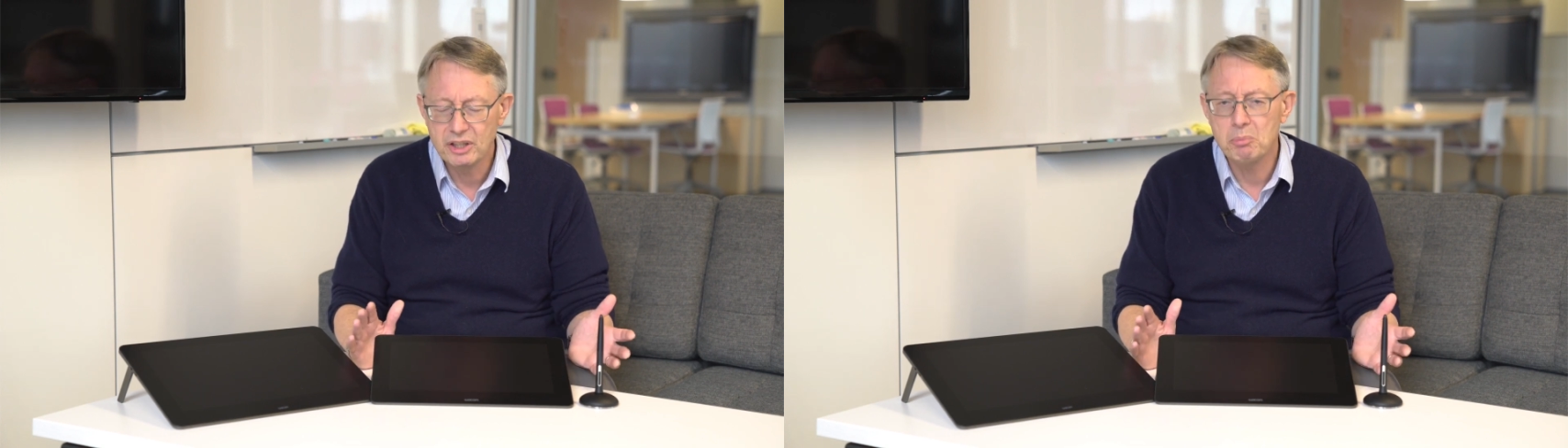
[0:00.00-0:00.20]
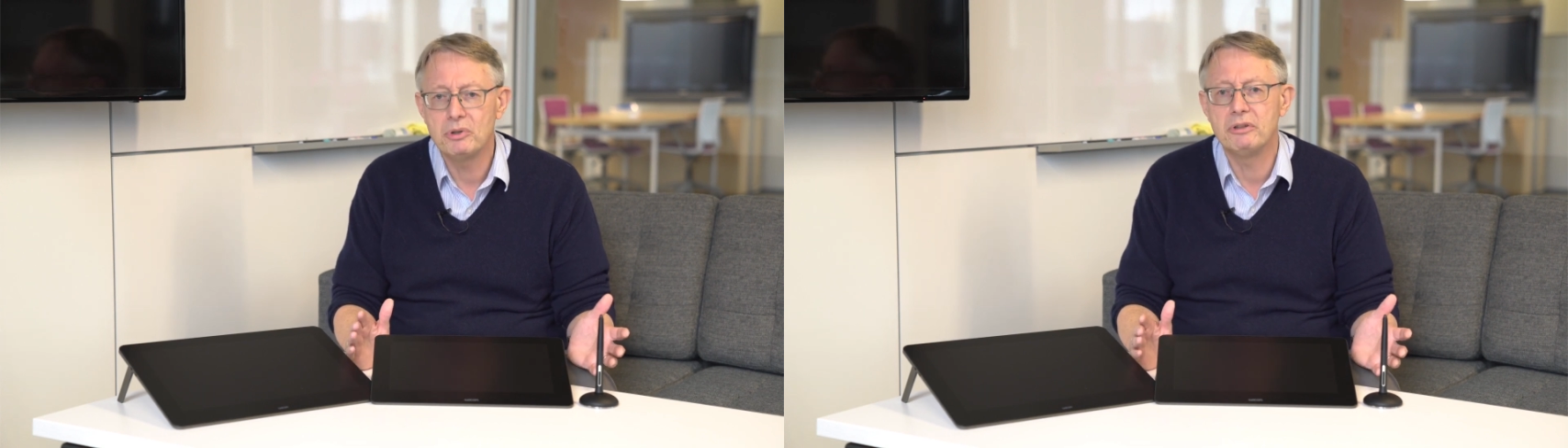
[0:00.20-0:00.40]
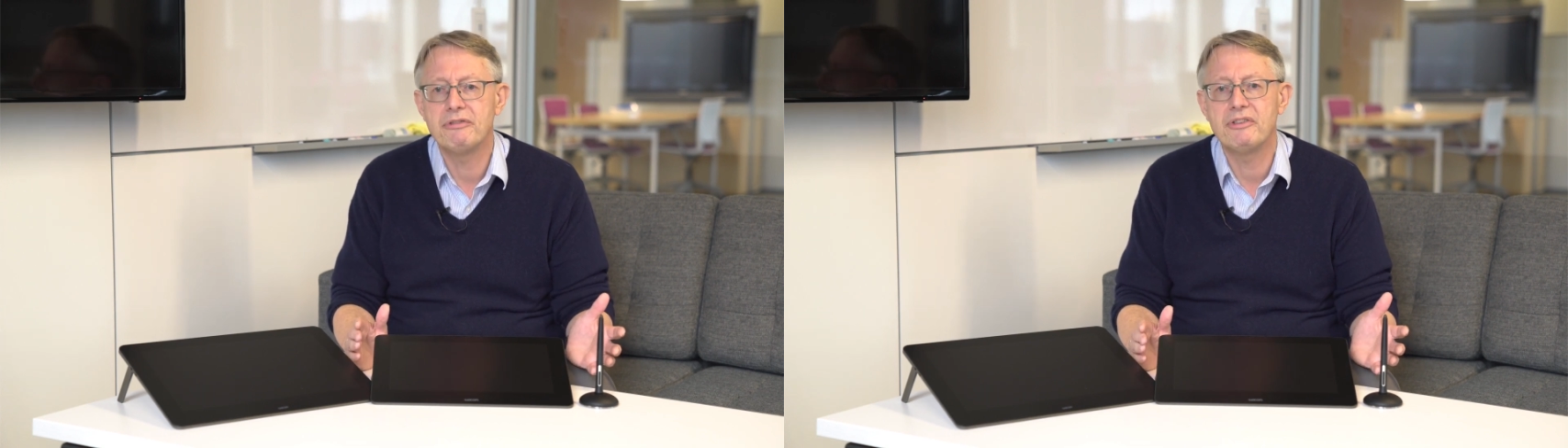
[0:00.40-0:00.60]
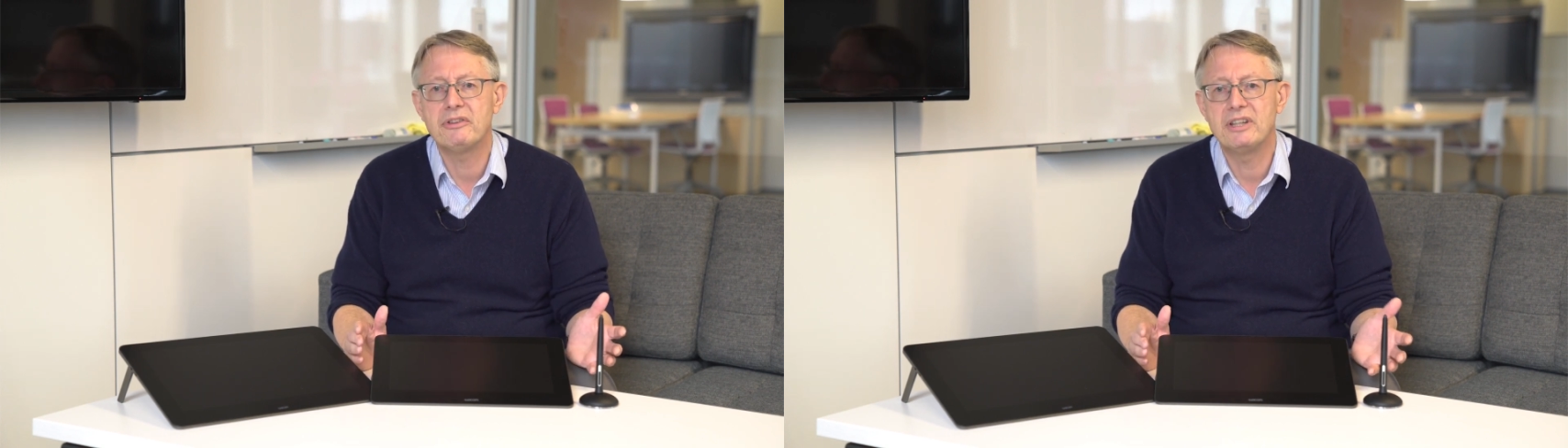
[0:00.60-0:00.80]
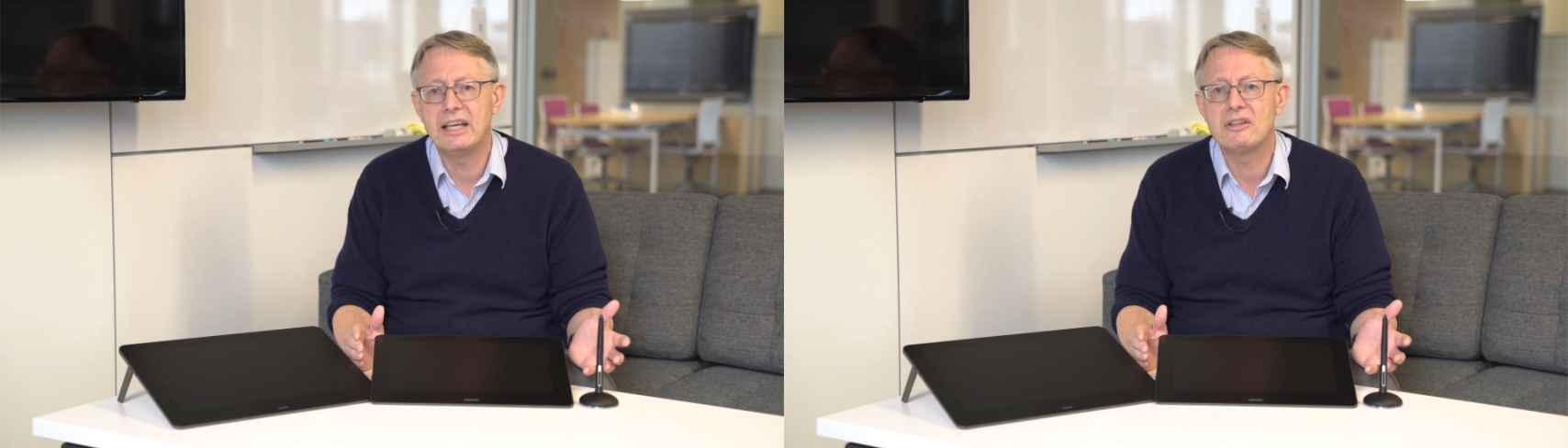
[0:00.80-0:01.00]
number of
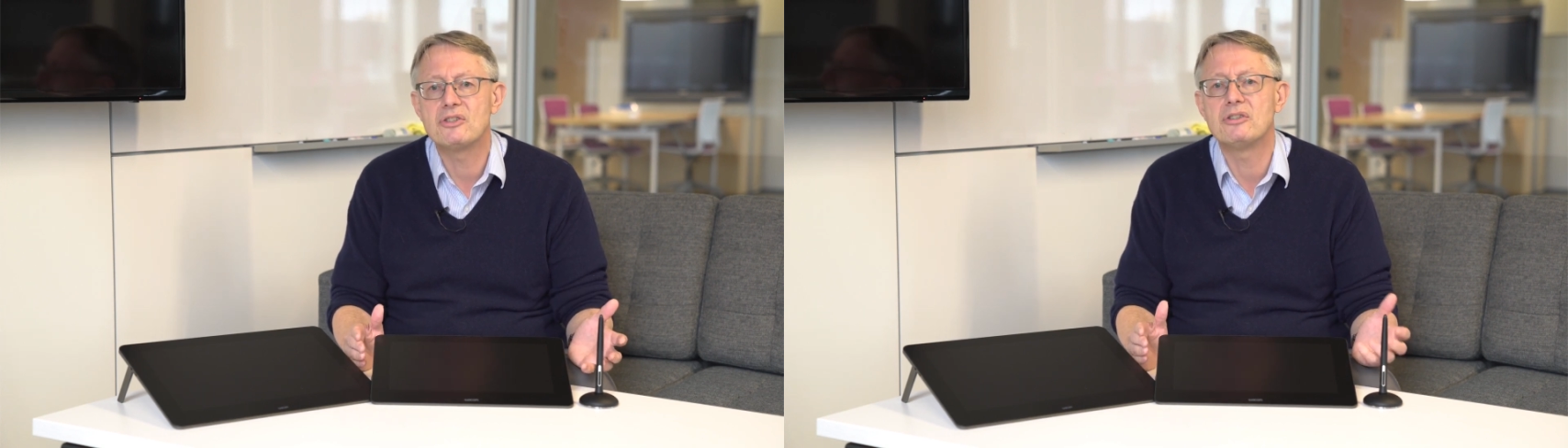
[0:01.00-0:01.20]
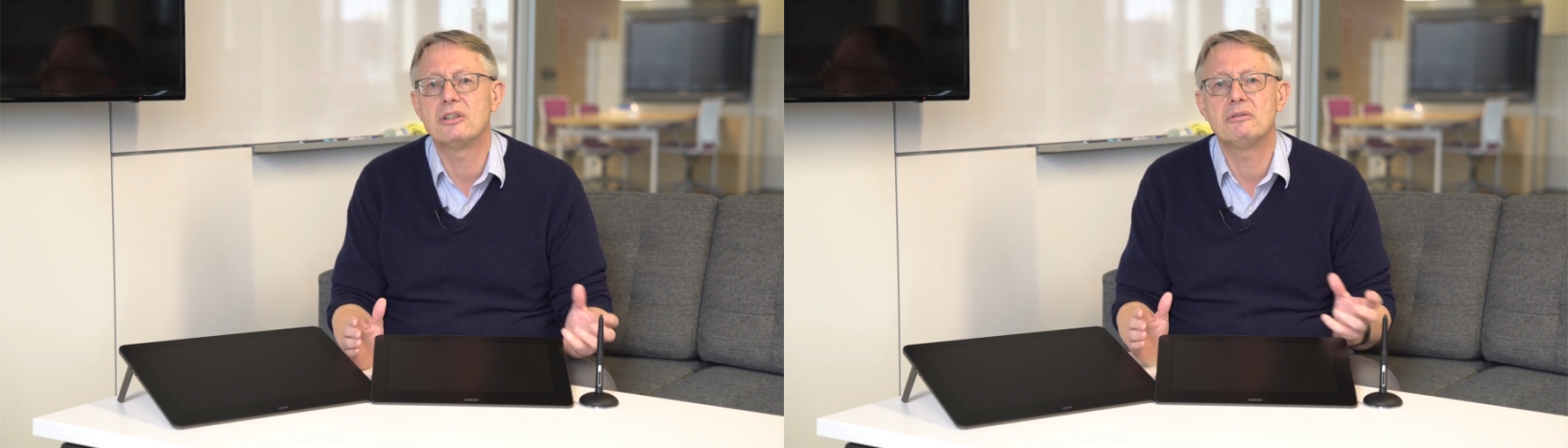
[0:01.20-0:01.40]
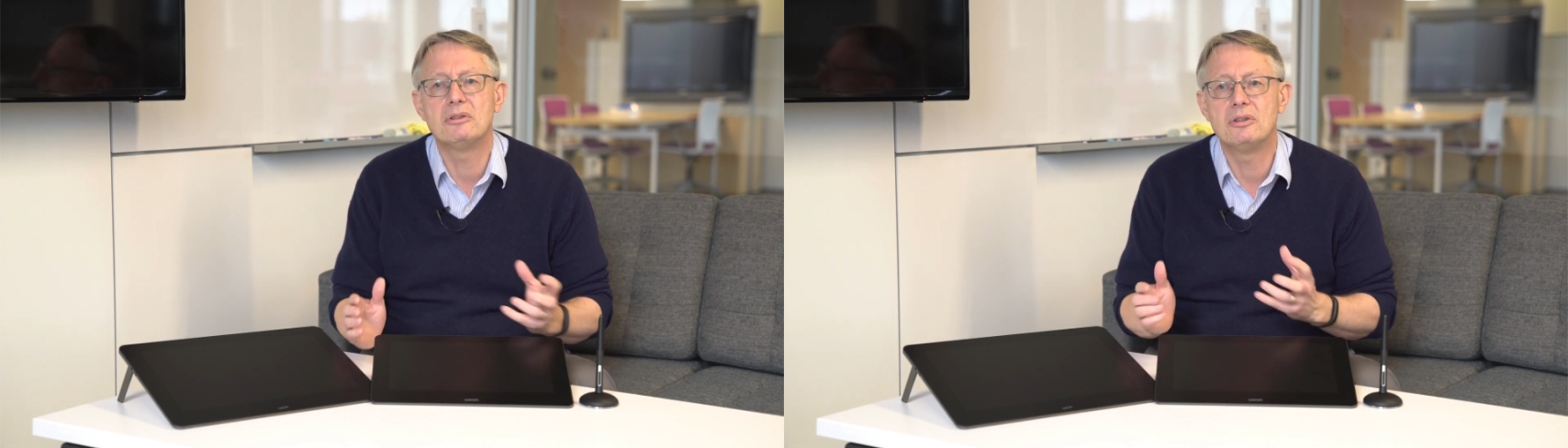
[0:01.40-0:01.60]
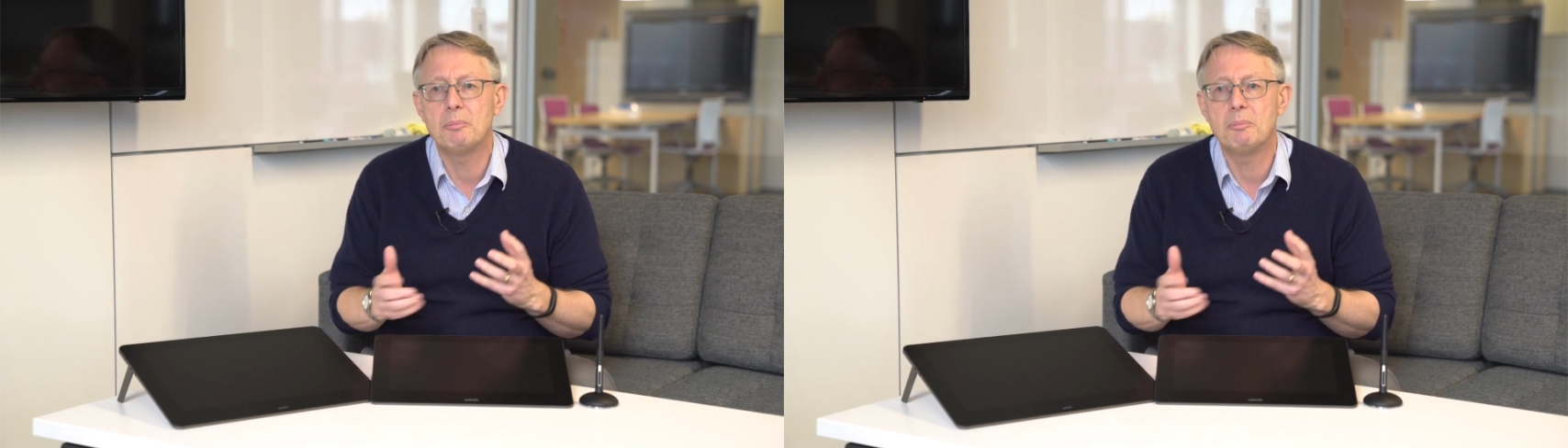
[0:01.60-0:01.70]
things that,